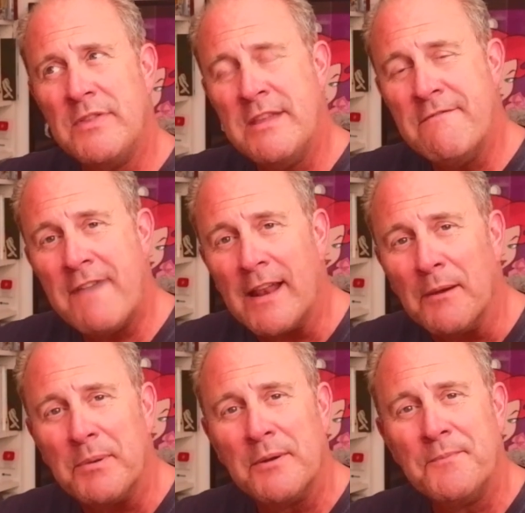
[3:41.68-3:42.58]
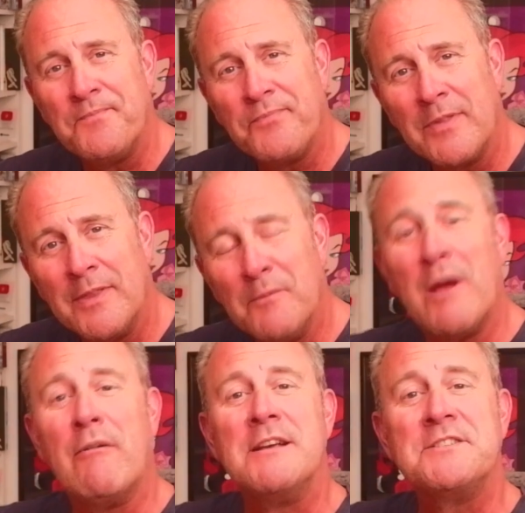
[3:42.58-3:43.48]
develop.
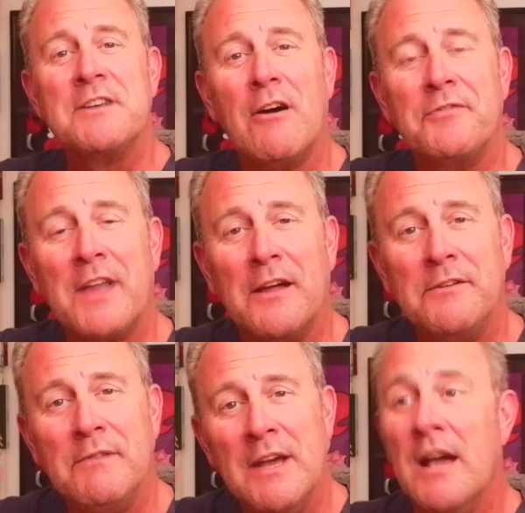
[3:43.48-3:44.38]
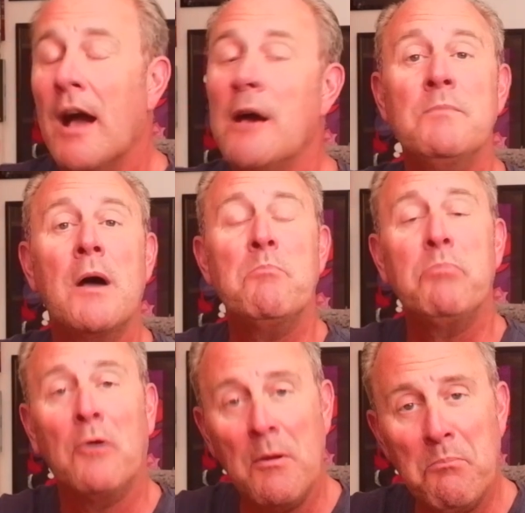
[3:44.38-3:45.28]
Whereas I've done
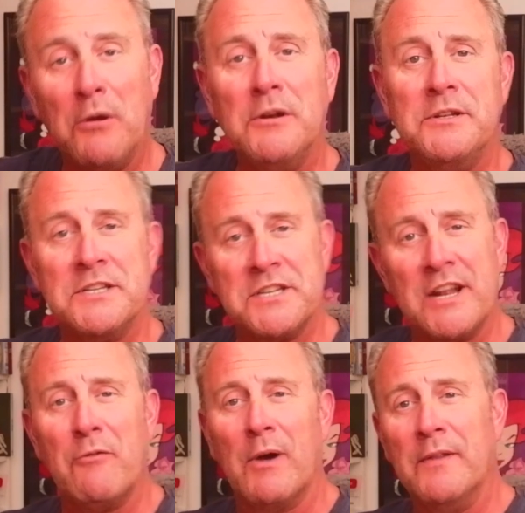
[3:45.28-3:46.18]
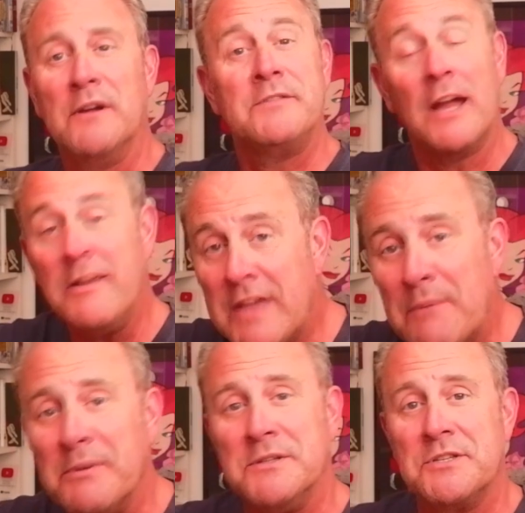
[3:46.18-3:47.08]
Brian Bolland is another one. Dave
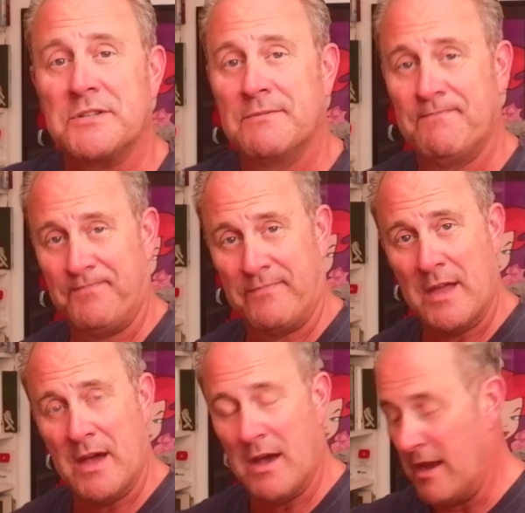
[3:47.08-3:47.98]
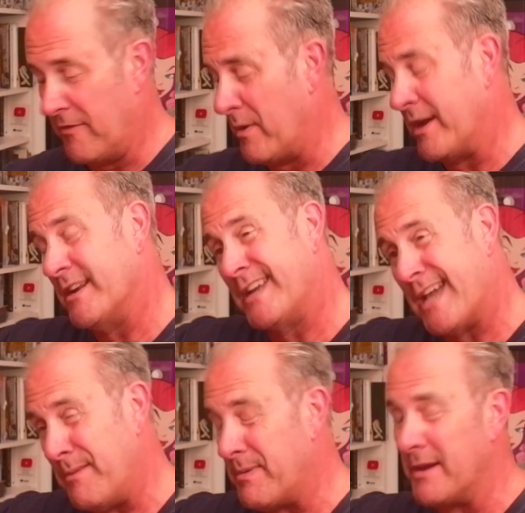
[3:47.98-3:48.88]
Gibbons, if we're going to
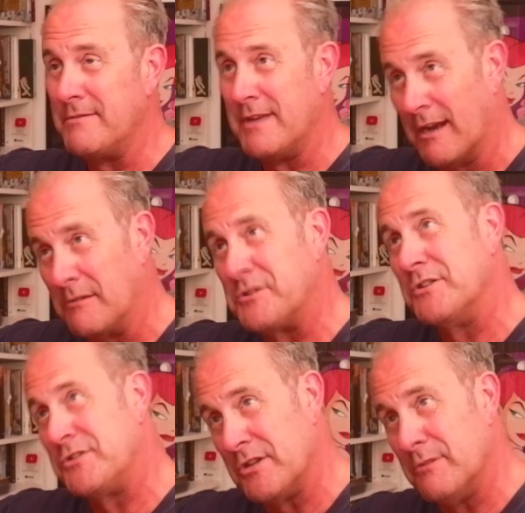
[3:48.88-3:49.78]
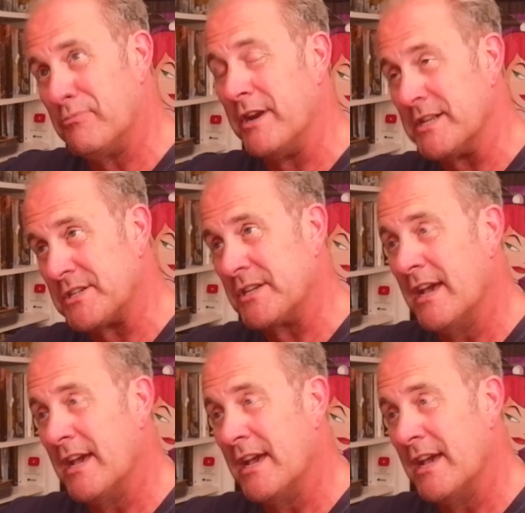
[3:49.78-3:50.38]
keep it, you know, to the Brits,